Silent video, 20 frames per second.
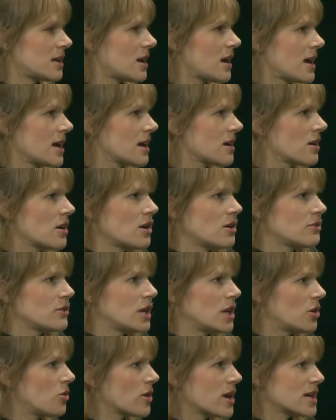Like
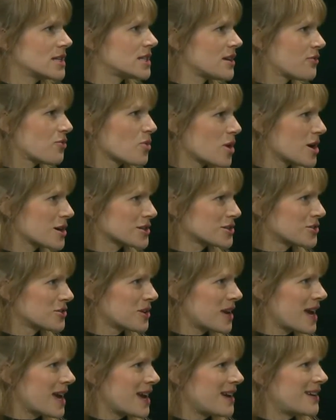the lawyers have worked
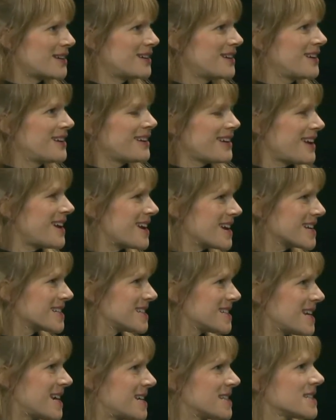on it, it
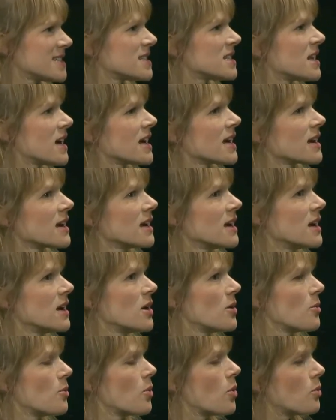exists. Like
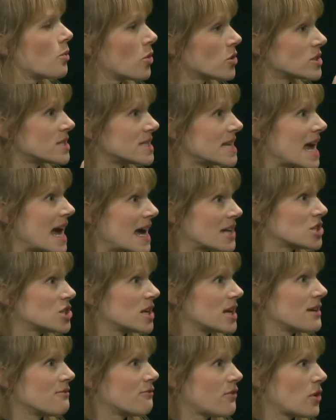What does it
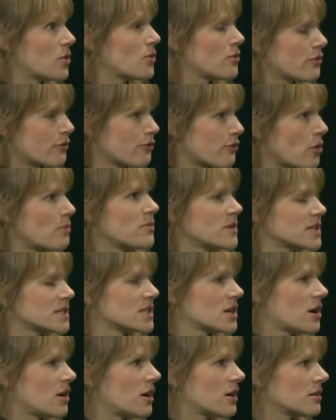actually involve from the
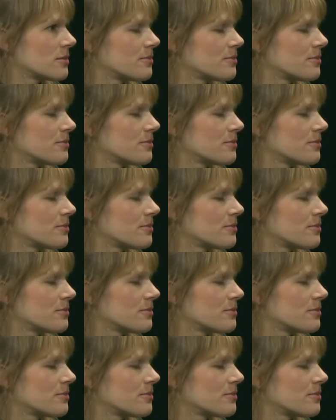start?